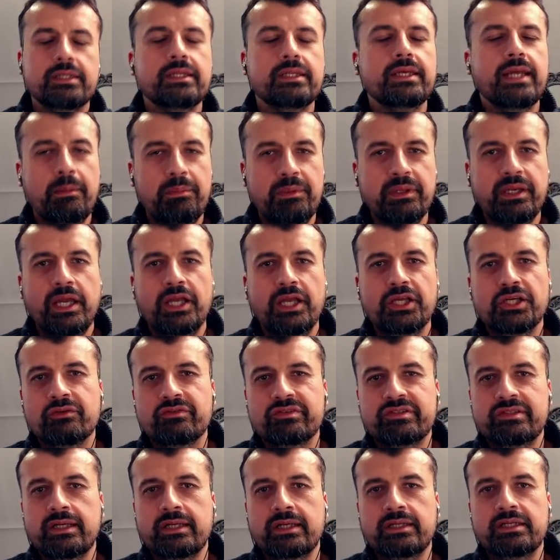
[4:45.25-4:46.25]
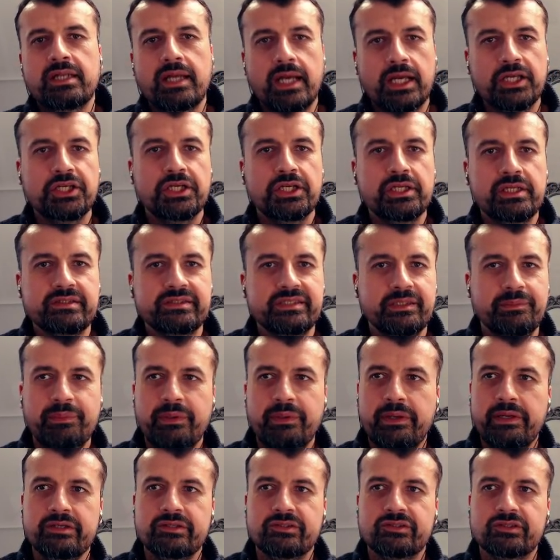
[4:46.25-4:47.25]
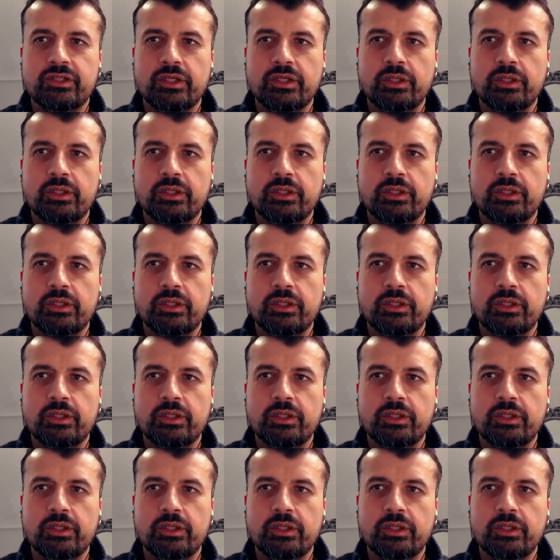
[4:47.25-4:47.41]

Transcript: the application I've selected actually disappears.